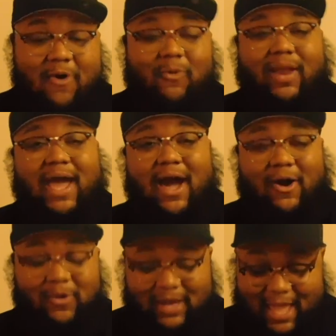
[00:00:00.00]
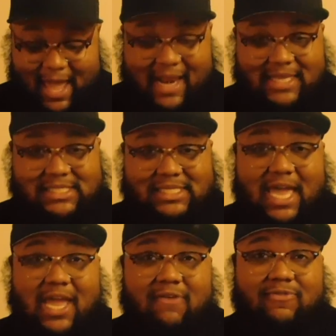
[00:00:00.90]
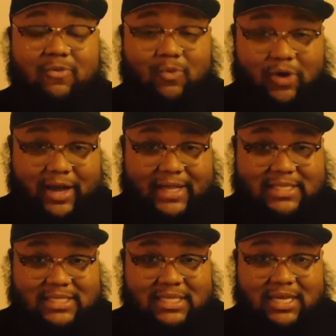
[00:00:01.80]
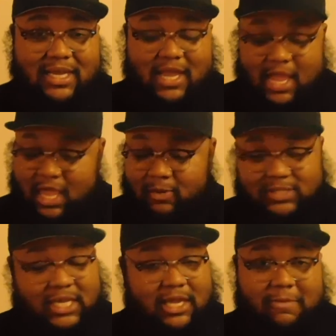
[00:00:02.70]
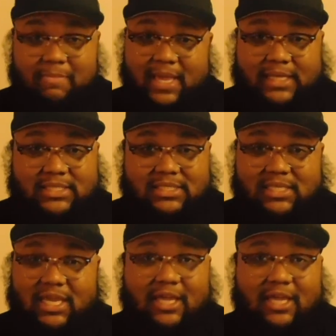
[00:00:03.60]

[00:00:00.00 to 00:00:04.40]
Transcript: When I only had it saved once, it was hit or miss.